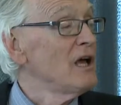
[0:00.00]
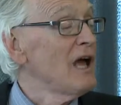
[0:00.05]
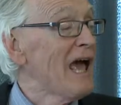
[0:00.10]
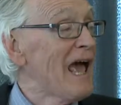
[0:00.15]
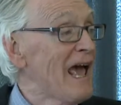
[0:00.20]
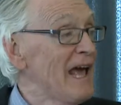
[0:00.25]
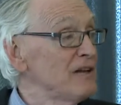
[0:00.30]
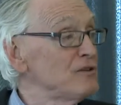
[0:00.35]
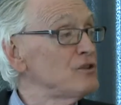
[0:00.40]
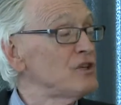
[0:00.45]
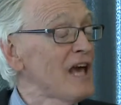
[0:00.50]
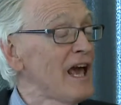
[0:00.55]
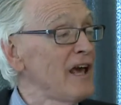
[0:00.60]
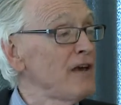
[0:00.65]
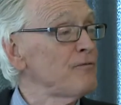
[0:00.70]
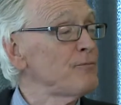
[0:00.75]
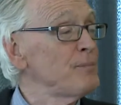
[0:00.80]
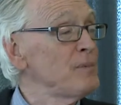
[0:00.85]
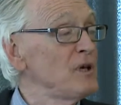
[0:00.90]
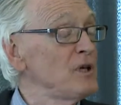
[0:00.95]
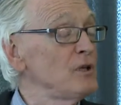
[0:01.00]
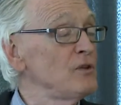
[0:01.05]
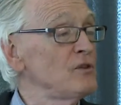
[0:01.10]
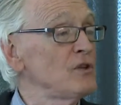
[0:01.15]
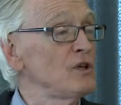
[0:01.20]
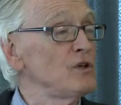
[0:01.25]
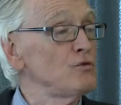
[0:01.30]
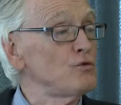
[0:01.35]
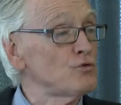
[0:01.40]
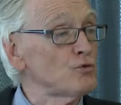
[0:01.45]
and gave me
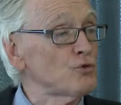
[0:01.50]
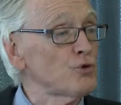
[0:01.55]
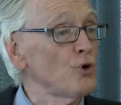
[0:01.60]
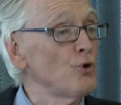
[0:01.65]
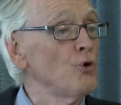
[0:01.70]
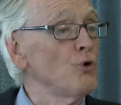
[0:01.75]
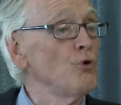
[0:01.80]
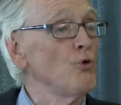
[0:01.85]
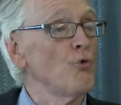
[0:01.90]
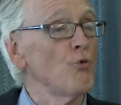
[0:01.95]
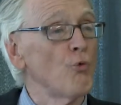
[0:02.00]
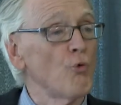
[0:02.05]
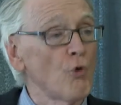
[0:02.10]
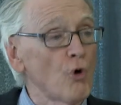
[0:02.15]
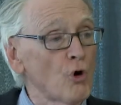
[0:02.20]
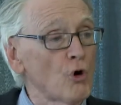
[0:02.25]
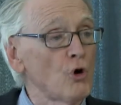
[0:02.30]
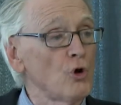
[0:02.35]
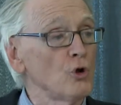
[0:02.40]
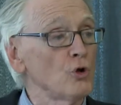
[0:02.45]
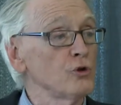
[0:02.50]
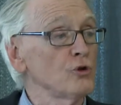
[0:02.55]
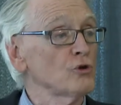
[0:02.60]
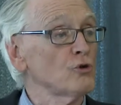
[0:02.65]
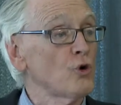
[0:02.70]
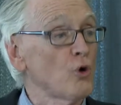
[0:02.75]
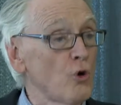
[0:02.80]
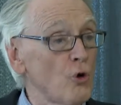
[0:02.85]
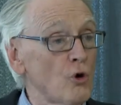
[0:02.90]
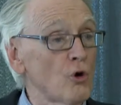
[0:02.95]
these 2 World
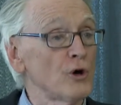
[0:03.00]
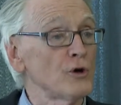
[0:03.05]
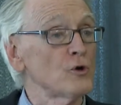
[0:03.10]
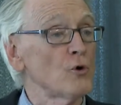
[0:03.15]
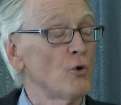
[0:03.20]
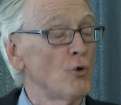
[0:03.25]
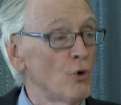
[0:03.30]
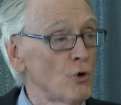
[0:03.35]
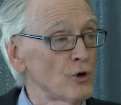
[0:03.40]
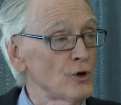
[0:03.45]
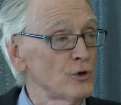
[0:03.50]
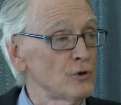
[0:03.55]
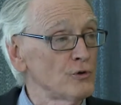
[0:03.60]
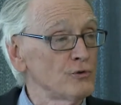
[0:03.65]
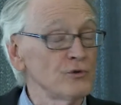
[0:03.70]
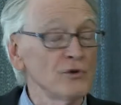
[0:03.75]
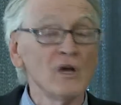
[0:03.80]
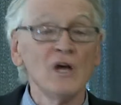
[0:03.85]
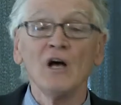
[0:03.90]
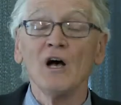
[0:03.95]
Court orders